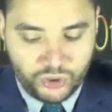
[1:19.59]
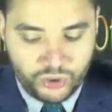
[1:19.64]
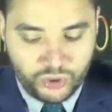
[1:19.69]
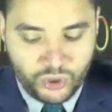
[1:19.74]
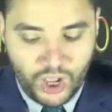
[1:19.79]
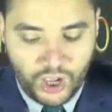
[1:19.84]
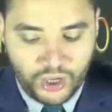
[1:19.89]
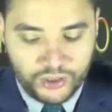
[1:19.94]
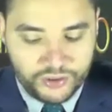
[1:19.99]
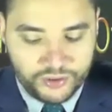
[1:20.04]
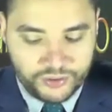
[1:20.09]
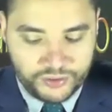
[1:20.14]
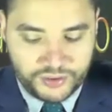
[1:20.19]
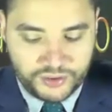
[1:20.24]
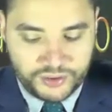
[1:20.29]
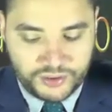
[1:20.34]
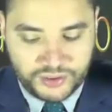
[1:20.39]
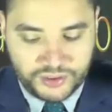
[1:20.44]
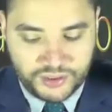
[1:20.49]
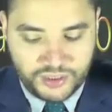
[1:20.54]

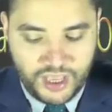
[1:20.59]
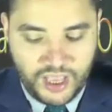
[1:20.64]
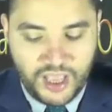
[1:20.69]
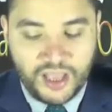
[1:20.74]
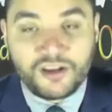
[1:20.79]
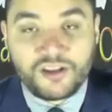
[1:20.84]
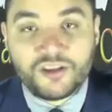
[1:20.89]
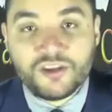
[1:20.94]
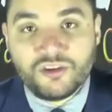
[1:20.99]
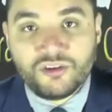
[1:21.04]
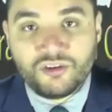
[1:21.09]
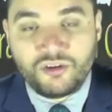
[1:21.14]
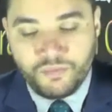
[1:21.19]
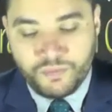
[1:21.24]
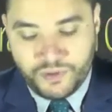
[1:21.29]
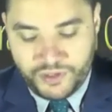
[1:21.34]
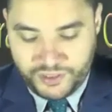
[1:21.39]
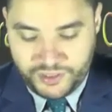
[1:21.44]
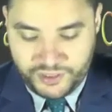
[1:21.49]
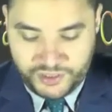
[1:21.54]
tolerance, and
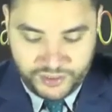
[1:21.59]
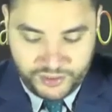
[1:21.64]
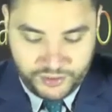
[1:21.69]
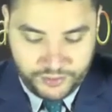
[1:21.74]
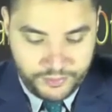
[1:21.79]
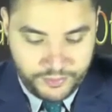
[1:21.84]
humanness.